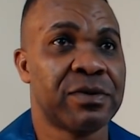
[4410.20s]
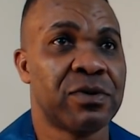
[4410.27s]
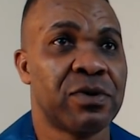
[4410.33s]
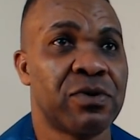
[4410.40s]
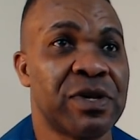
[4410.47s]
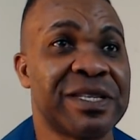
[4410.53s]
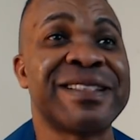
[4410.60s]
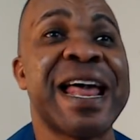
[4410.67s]

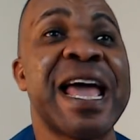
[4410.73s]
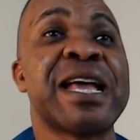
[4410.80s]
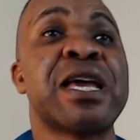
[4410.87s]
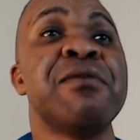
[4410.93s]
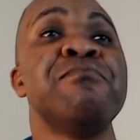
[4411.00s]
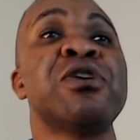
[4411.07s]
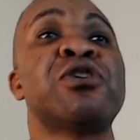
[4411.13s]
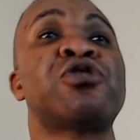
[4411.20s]
It's like a
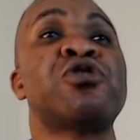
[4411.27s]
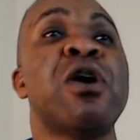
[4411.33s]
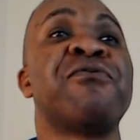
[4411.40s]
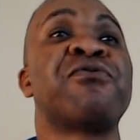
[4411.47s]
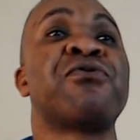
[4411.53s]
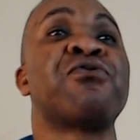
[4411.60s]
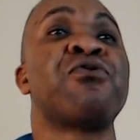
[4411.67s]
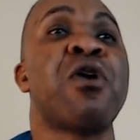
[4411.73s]
mixture of
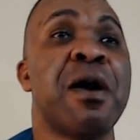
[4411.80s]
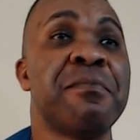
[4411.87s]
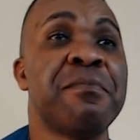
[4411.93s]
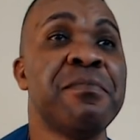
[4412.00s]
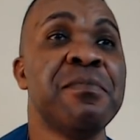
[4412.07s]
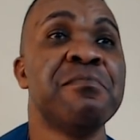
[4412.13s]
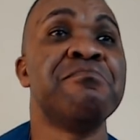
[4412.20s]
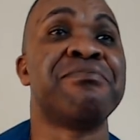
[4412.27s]

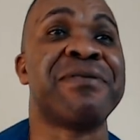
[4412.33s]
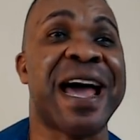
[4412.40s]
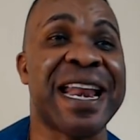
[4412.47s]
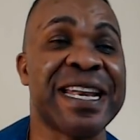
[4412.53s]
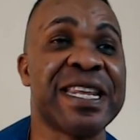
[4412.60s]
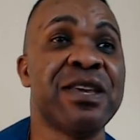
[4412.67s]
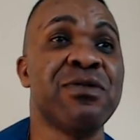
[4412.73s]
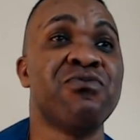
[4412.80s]
rum,
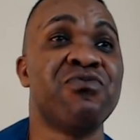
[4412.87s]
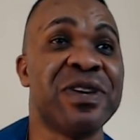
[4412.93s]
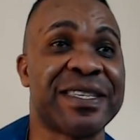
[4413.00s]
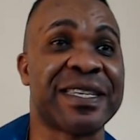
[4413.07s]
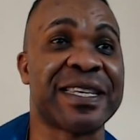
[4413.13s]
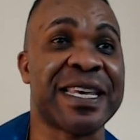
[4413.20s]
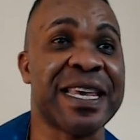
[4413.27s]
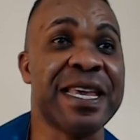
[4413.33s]
brandy,
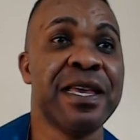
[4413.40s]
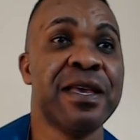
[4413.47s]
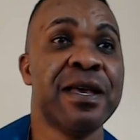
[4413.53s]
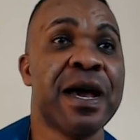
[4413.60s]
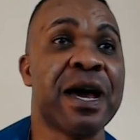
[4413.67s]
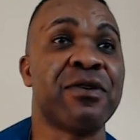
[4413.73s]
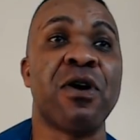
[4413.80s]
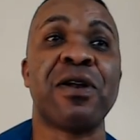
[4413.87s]
whiskey,
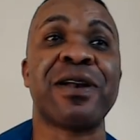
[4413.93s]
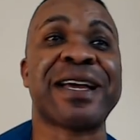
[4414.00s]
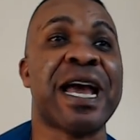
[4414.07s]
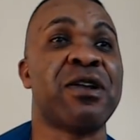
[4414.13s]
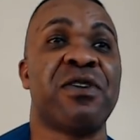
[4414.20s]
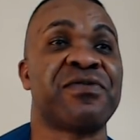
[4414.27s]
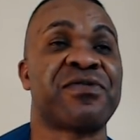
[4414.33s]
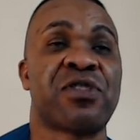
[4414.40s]
and all
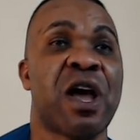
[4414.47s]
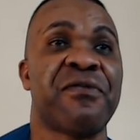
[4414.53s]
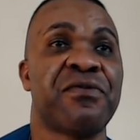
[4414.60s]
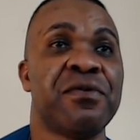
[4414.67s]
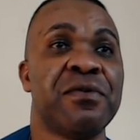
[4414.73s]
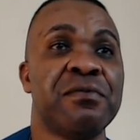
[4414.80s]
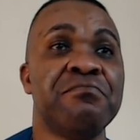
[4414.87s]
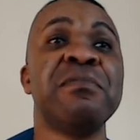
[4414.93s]
kind of stuff
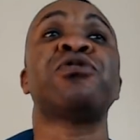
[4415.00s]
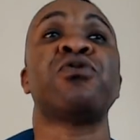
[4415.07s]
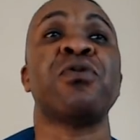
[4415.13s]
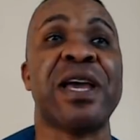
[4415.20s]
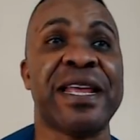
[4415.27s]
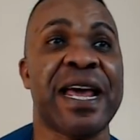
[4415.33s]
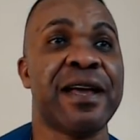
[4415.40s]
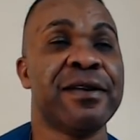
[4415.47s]
mixed
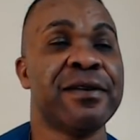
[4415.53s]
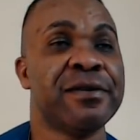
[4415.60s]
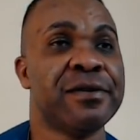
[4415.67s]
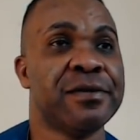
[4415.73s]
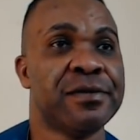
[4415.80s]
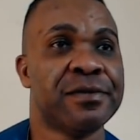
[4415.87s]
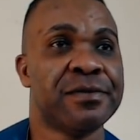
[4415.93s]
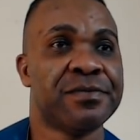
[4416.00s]
together.
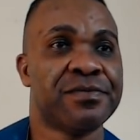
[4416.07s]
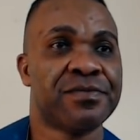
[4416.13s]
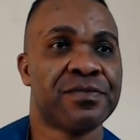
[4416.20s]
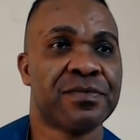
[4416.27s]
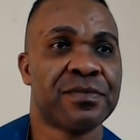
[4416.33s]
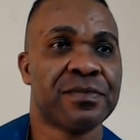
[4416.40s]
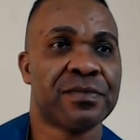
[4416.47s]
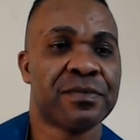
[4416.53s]

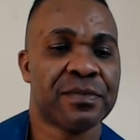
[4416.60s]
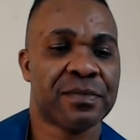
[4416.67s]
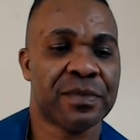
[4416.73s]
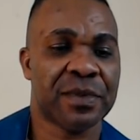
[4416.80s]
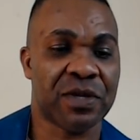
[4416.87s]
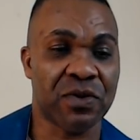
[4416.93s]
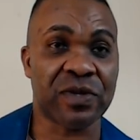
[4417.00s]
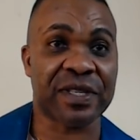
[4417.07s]

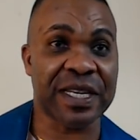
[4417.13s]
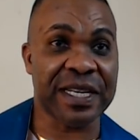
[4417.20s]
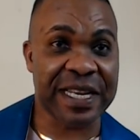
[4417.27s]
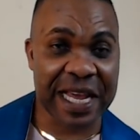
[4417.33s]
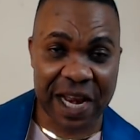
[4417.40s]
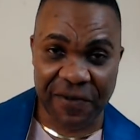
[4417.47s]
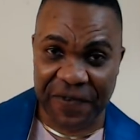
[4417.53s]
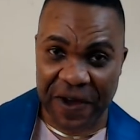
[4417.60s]
You see
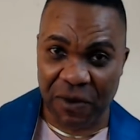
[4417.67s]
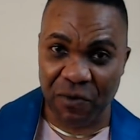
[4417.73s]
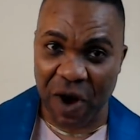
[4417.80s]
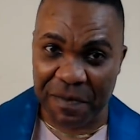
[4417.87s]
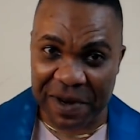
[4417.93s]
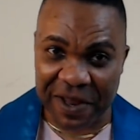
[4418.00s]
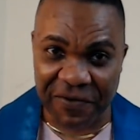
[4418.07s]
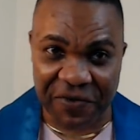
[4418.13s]
the elephant
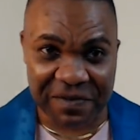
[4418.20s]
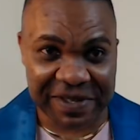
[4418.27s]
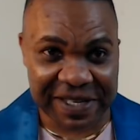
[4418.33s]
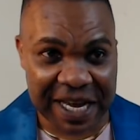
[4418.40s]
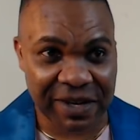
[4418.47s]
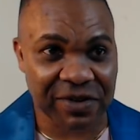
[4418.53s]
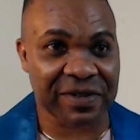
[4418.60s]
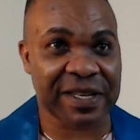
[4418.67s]
wobbling from
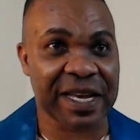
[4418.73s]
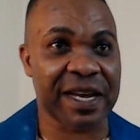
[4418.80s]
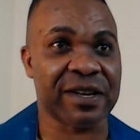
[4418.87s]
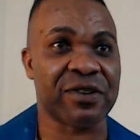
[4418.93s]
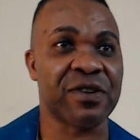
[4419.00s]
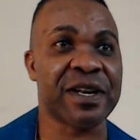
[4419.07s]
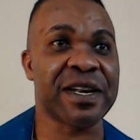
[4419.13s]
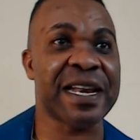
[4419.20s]
side to side.
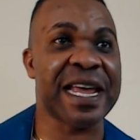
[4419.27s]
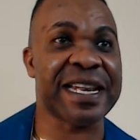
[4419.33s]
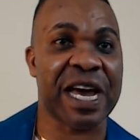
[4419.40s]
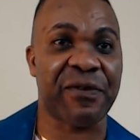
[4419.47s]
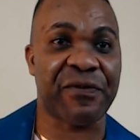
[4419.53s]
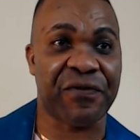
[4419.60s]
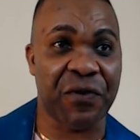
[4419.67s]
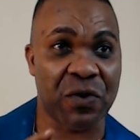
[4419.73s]
Don't let
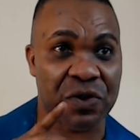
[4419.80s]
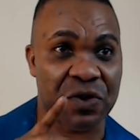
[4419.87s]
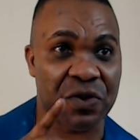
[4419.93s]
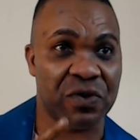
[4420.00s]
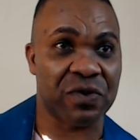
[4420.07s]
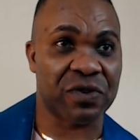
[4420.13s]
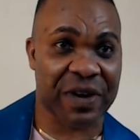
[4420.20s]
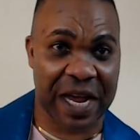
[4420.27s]
that fool
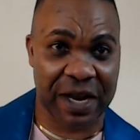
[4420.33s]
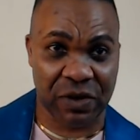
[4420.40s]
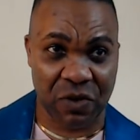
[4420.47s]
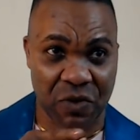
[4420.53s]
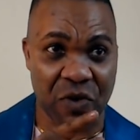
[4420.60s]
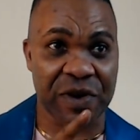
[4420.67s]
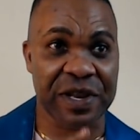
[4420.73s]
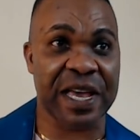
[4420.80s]
you. Try to
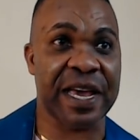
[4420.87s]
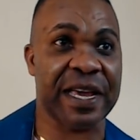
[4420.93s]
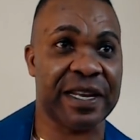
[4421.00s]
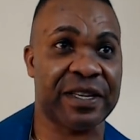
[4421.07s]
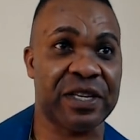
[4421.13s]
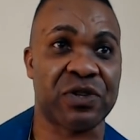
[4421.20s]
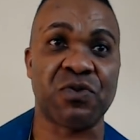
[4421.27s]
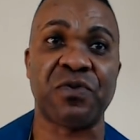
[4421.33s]
go near
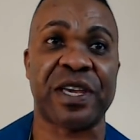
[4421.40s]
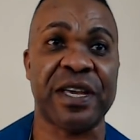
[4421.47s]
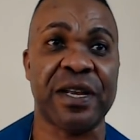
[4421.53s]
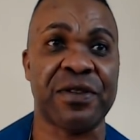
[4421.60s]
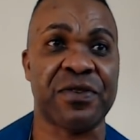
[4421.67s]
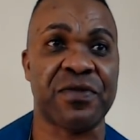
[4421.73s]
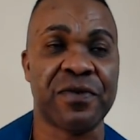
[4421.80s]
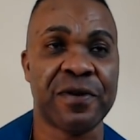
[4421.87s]
it. It will kill
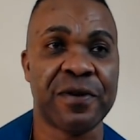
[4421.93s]
you.